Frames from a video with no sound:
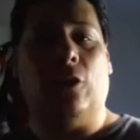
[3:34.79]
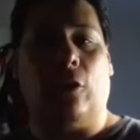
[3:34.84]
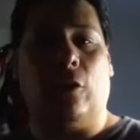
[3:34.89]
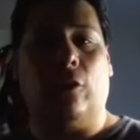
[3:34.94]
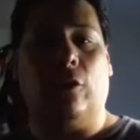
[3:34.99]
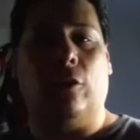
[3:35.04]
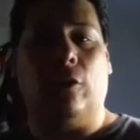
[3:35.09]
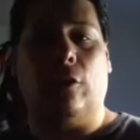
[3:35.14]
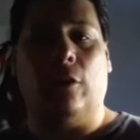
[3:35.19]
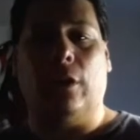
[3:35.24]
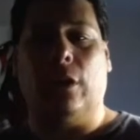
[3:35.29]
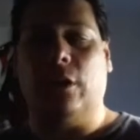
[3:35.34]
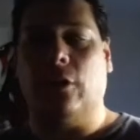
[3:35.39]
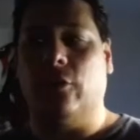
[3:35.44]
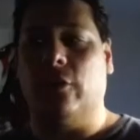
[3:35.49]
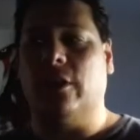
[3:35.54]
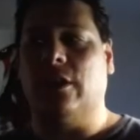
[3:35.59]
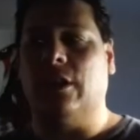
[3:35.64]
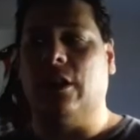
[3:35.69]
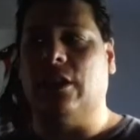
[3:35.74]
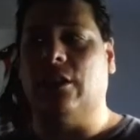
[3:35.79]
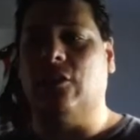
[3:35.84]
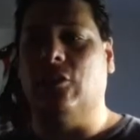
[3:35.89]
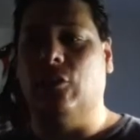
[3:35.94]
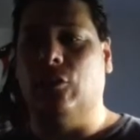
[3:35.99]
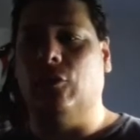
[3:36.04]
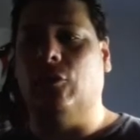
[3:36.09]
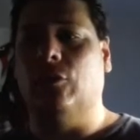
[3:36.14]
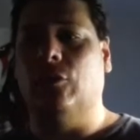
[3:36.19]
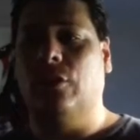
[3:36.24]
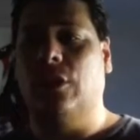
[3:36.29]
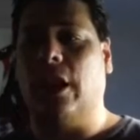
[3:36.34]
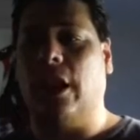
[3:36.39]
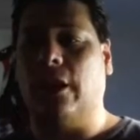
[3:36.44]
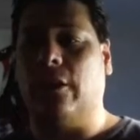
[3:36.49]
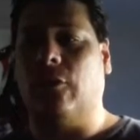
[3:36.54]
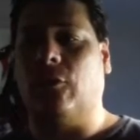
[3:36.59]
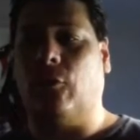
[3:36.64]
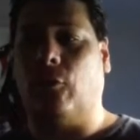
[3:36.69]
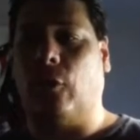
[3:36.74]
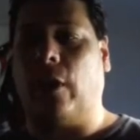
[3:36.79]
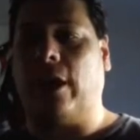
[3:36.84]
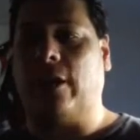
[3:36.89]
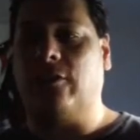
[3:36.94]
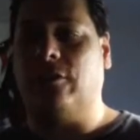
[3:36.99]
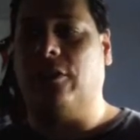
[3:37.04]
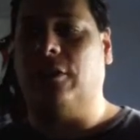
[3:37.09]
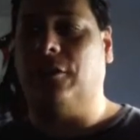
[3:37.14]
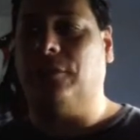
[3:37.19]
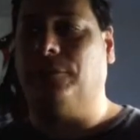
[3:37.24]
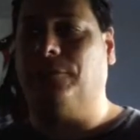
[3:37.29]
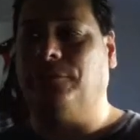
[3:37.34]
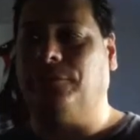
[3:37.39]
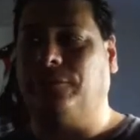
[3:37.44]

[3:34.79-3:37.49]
darker and going to this new kind of direction.